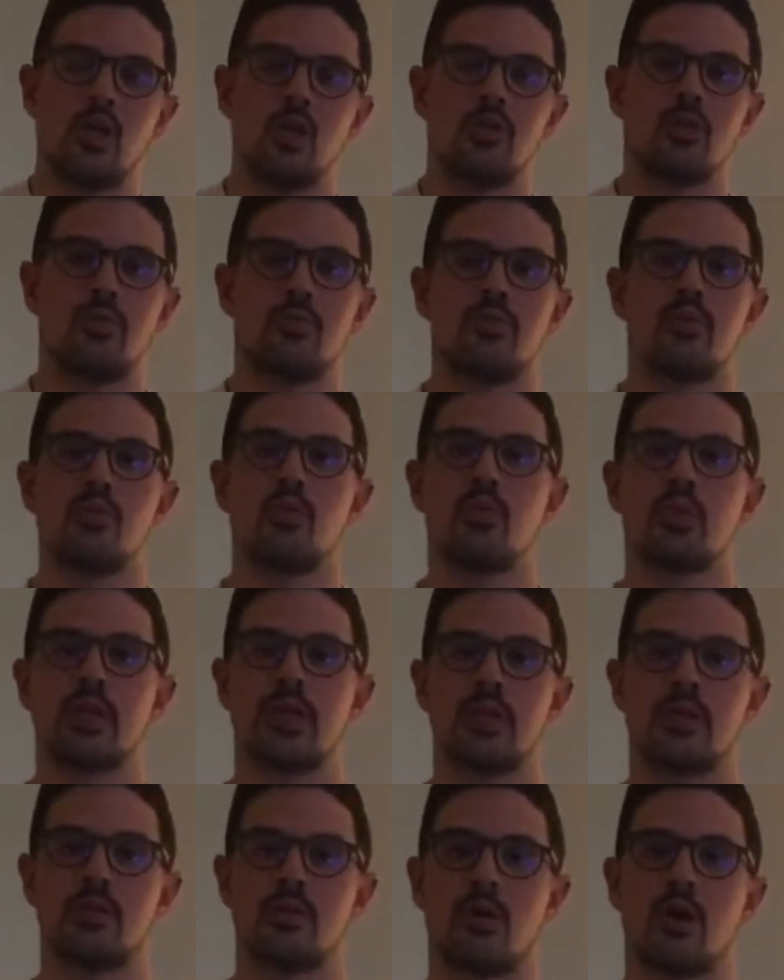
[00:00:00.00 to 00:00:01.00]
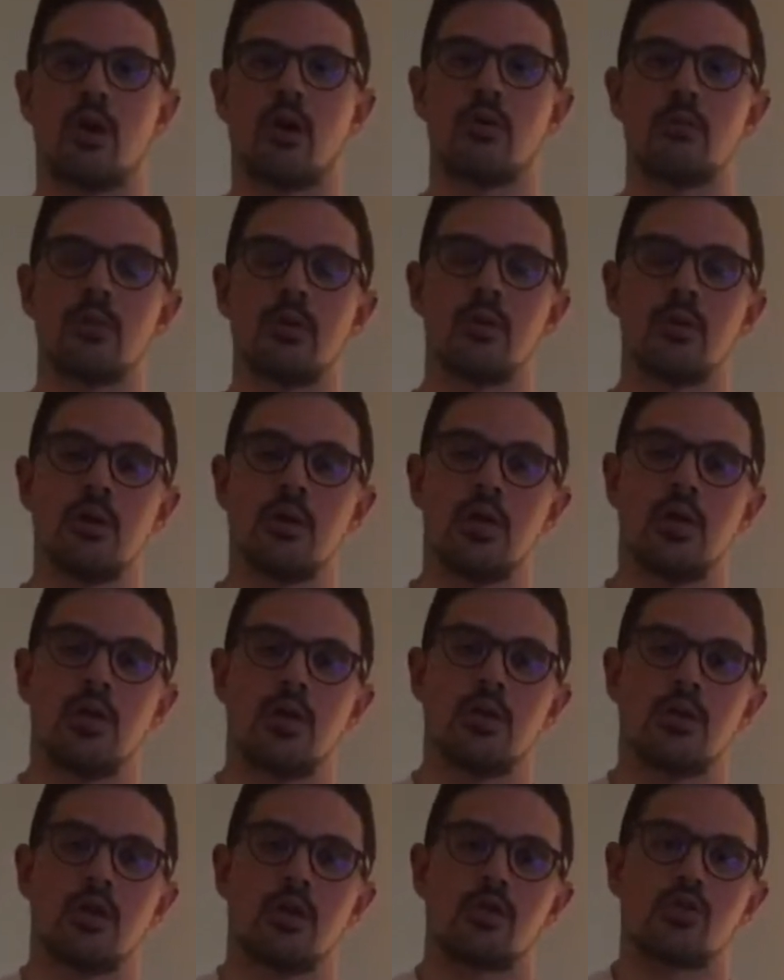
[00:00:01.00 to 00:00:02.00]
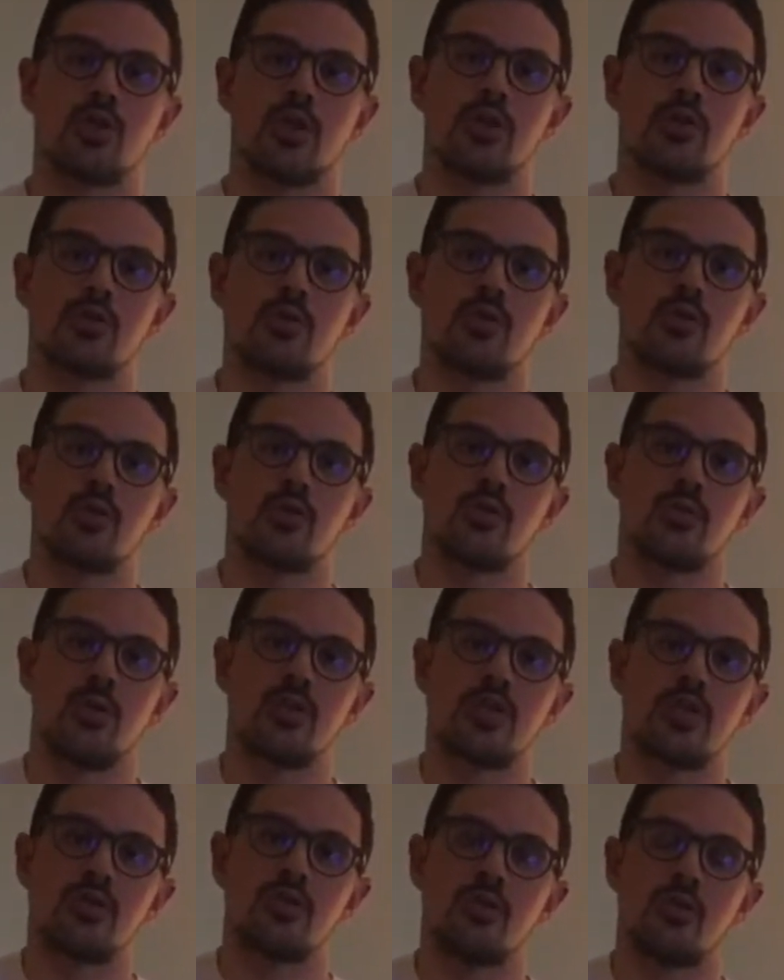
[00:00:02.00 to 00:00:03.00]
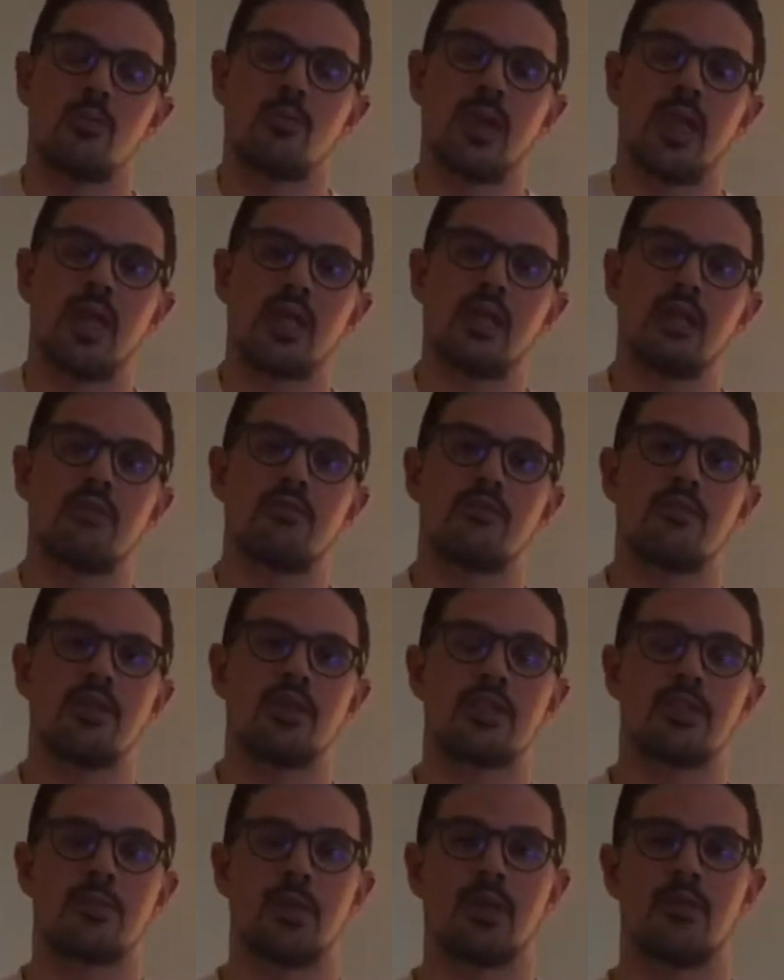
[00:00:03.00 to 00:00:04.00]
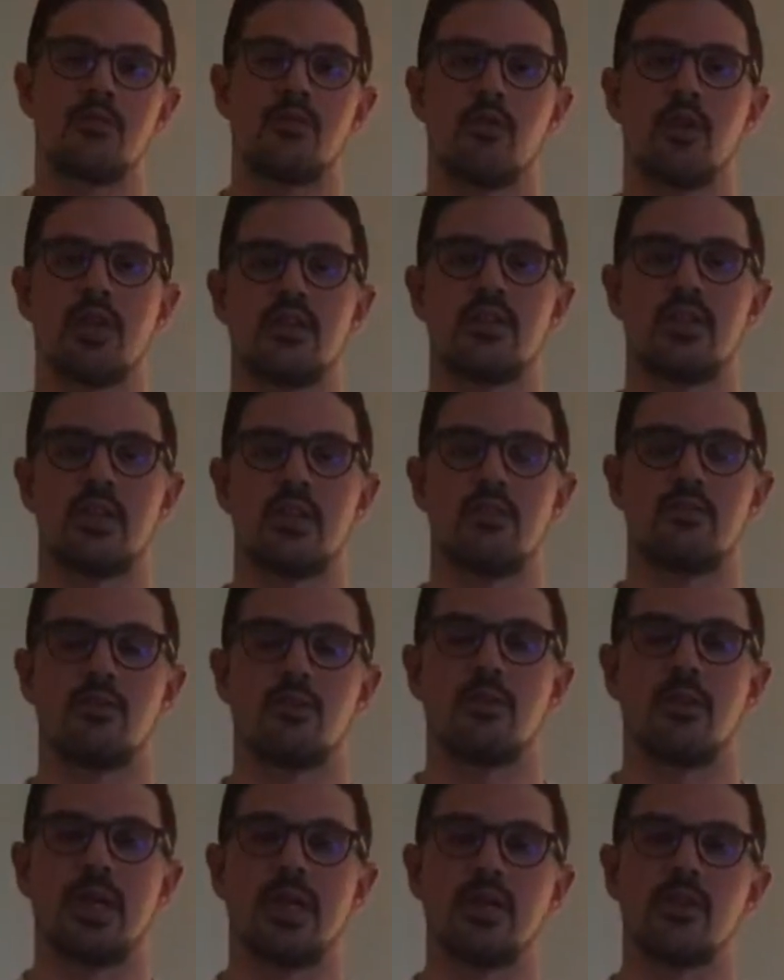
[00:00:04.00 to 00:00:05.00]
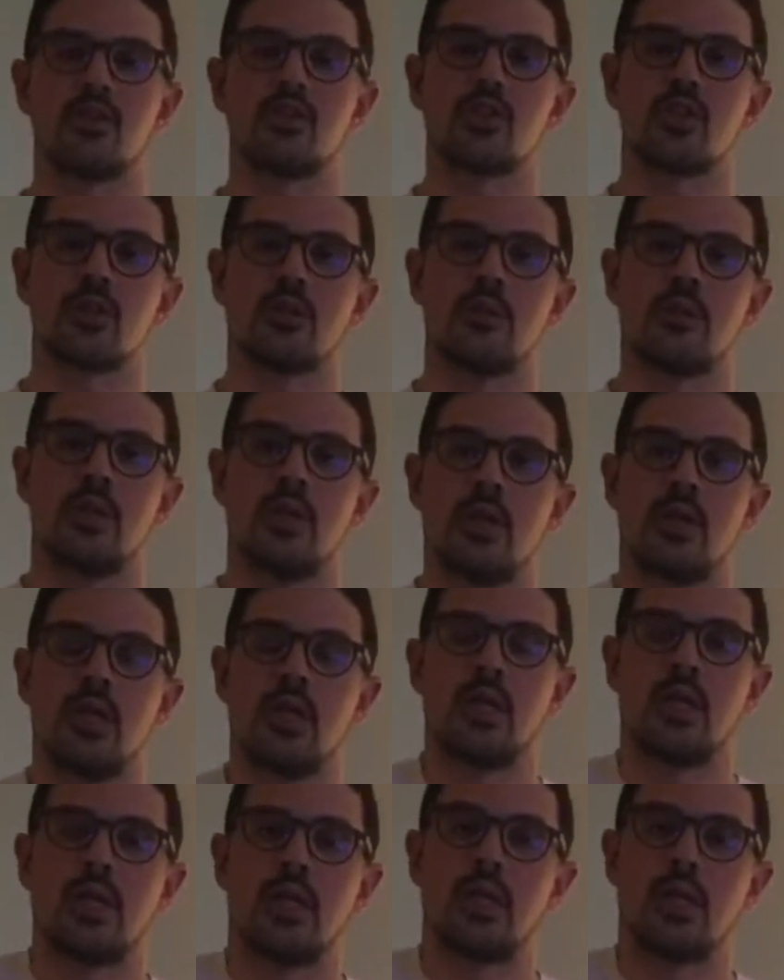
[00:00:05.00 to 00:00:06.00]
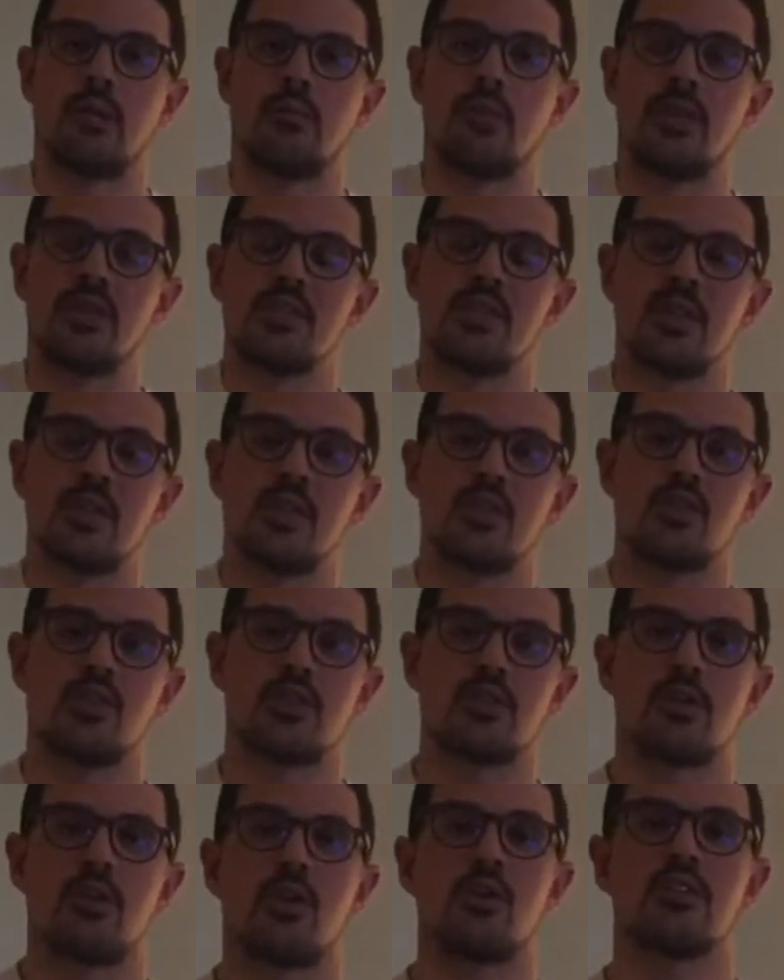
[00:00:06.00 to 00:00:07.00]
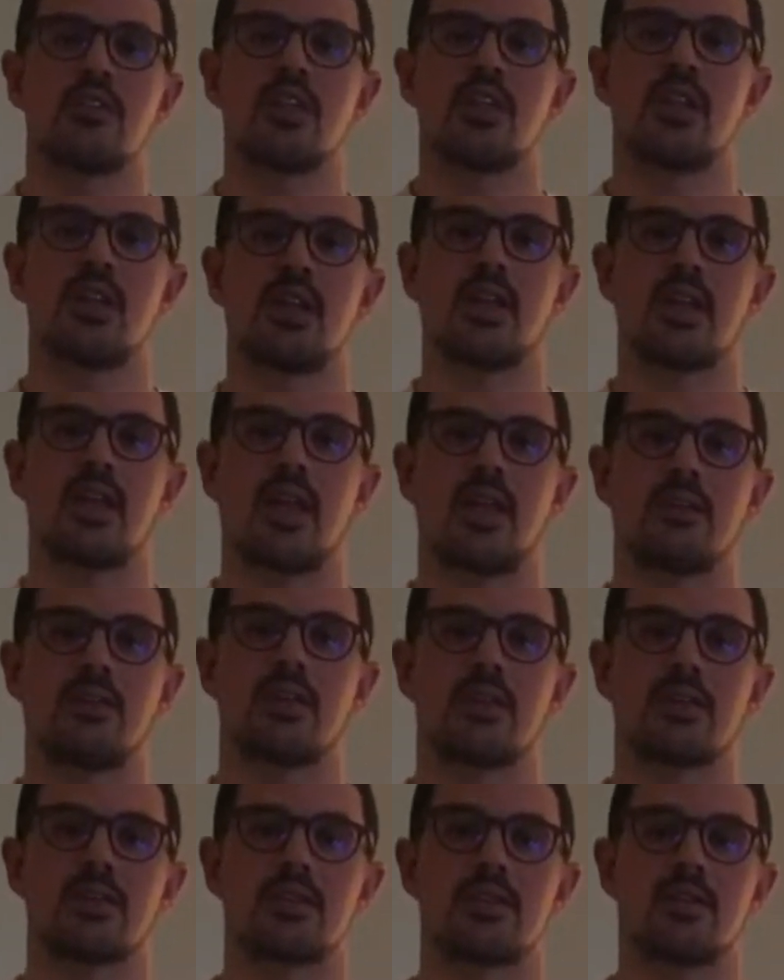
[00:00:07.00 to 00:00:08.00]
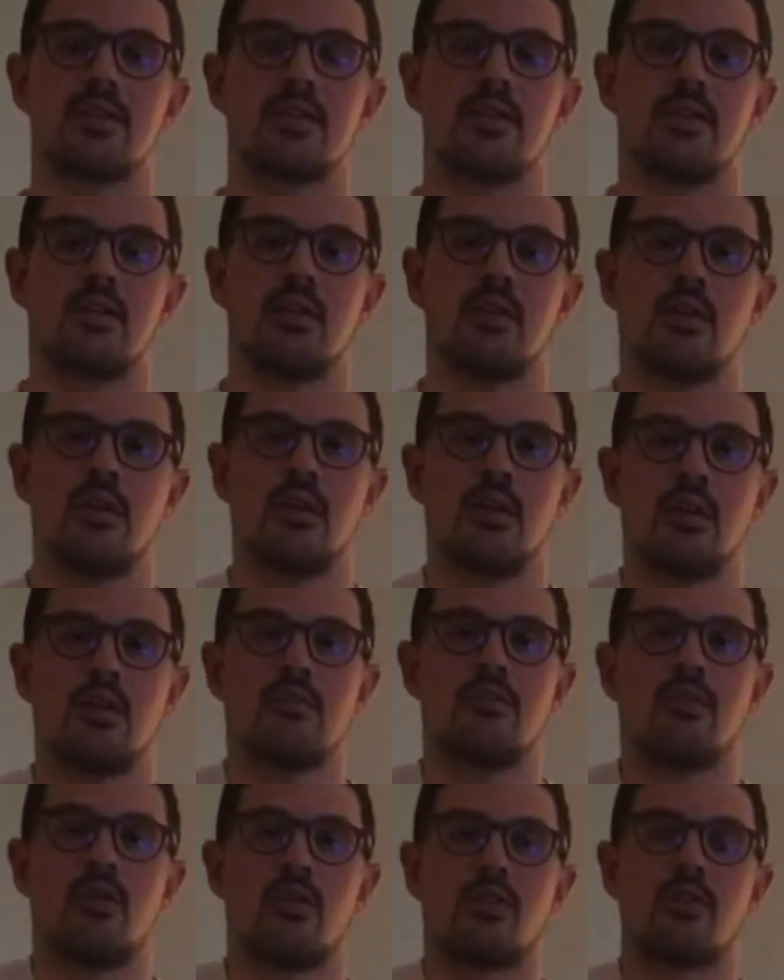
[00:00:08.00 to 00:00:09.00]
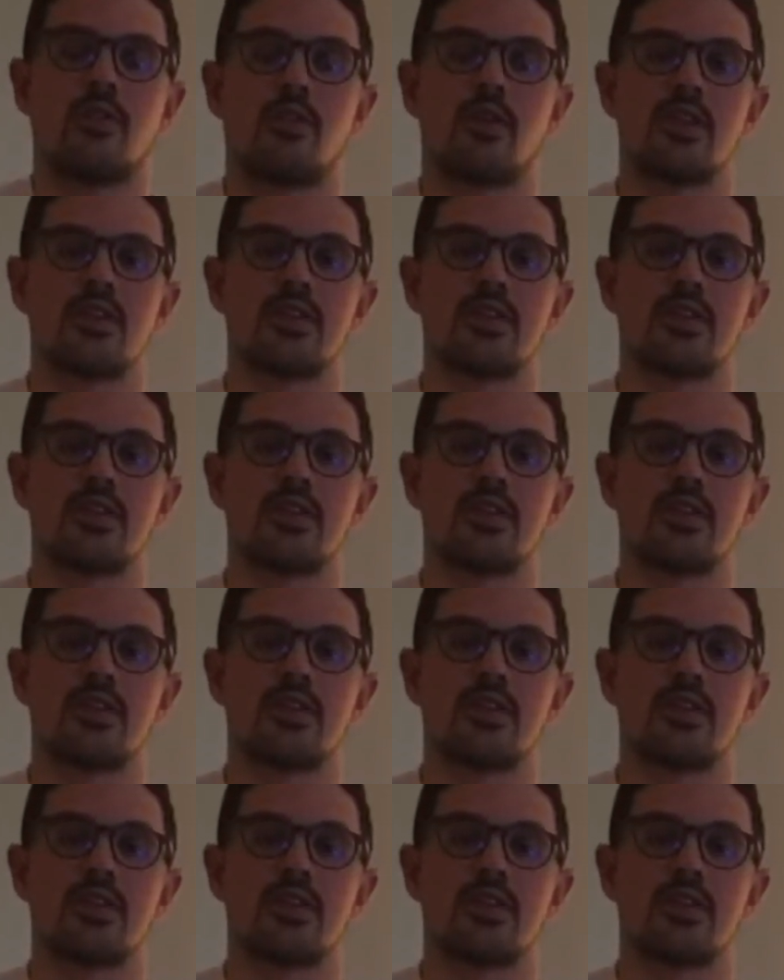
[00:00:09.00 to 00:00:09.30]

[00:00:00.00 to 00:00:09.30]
the pull in your arm, not trying to go too much into the pain if it's painful at the end of the range, and basically just oscillating like this for 30